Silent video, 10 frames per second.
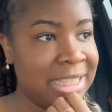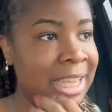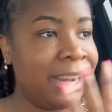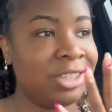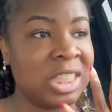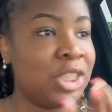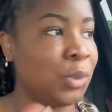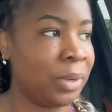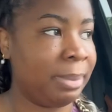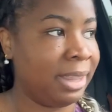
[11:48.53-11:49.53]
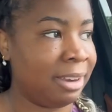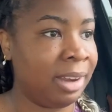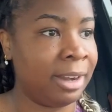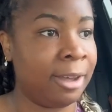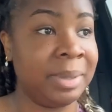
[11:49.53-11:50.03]
and I just don't want to pay that right
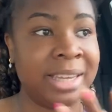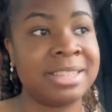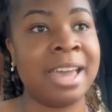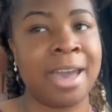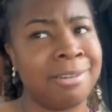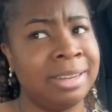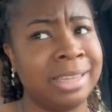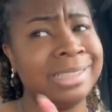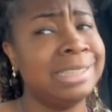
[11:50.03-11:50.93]
now because I have like